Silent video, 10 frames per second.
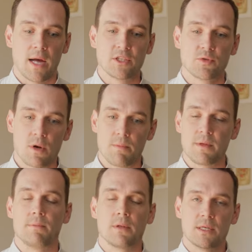I just want to
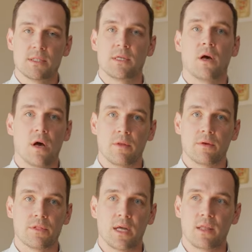be a blessing to
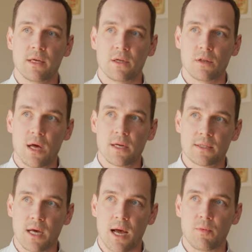others. And I think a lot
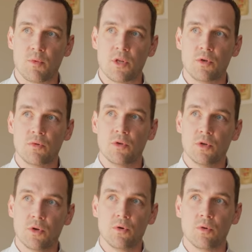of time when you
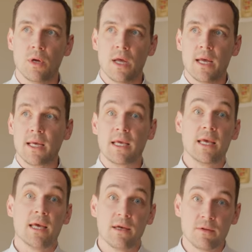do
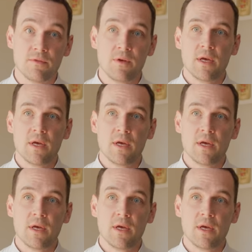give,